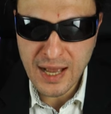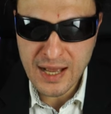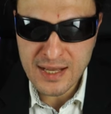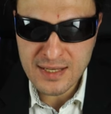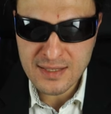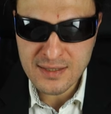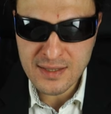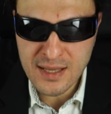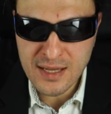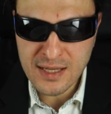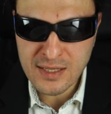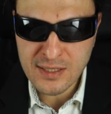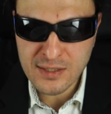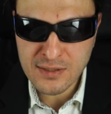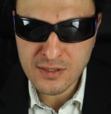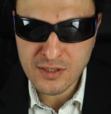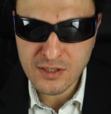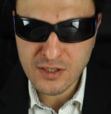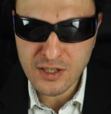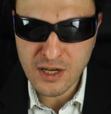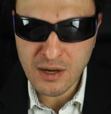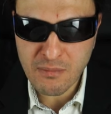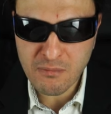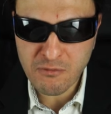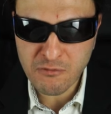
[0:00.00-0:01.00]
as they
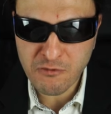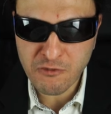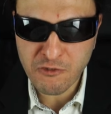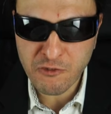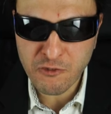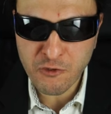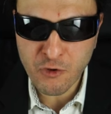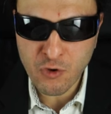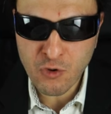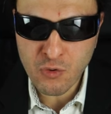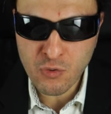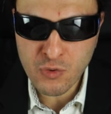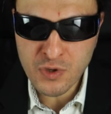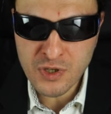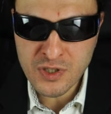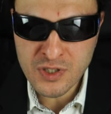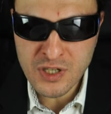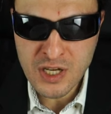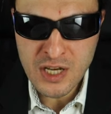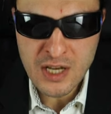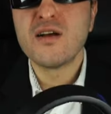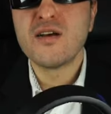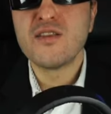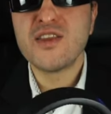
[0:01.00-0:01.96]
come forward.